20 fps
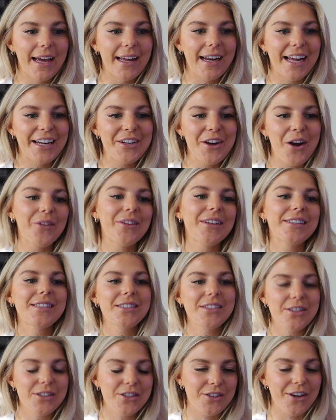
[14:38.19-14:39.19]
And I know this
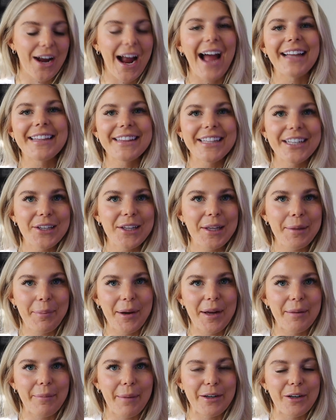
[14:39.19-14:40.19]
is a stretch. I literally
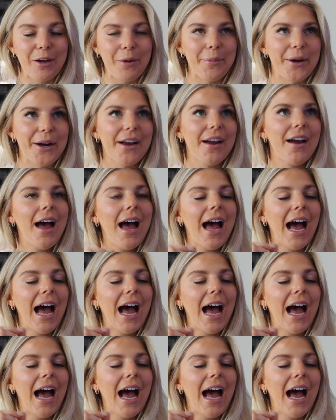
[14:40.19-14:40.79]
put in my notebook,